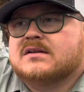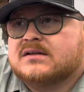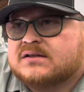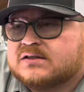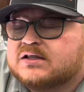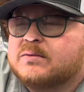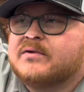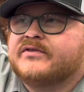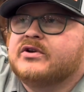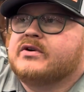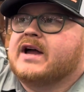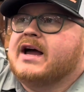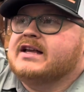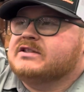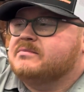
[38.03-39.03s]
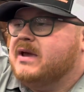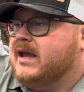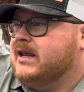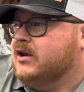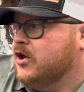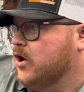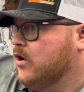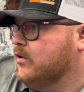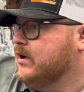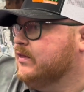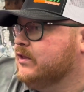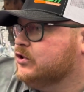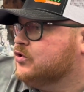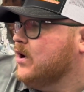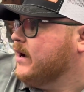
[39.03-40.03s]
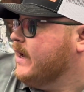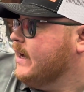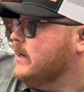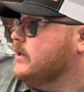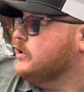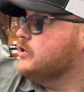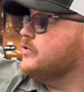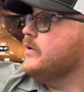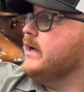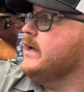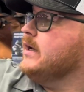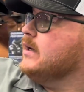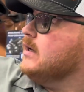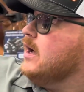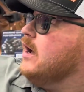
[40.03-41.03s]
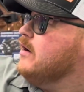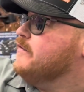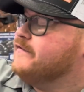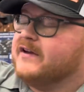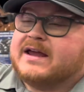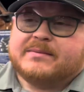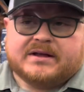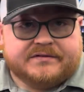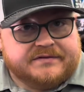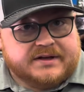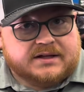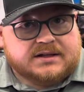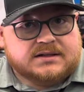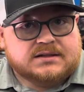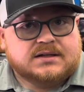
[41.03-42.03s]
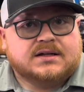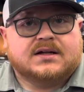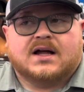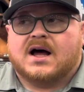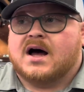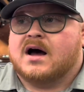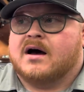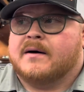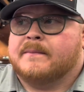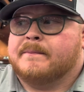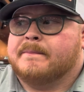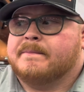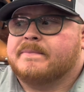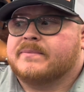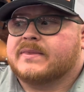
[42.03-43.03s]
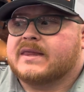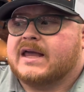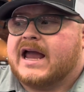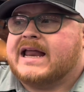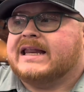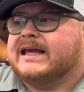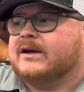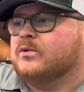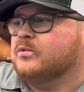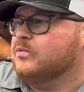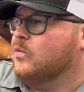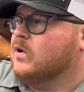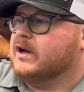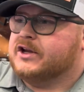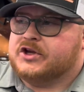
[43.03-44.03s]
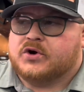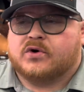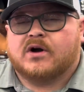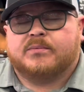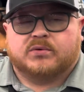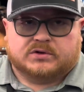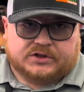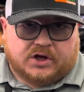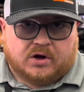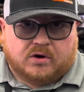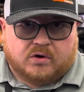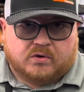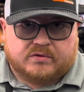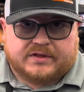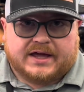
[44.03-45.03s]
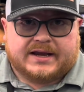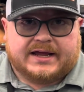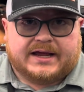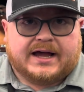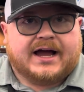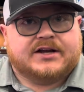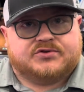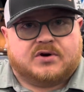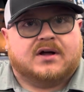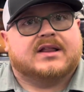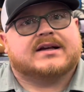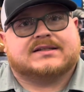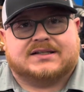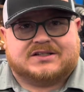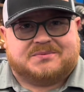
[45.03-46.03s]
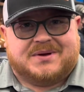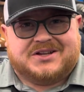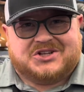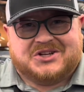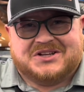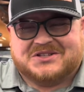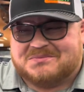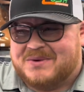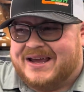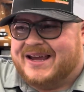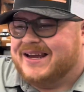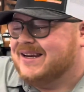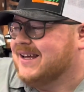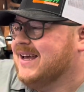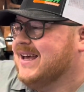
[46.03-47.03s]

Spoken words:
Some of you guys may know in the trucking industry of Faymanville. Anyone in Europe will know that a hydraulic suspension is made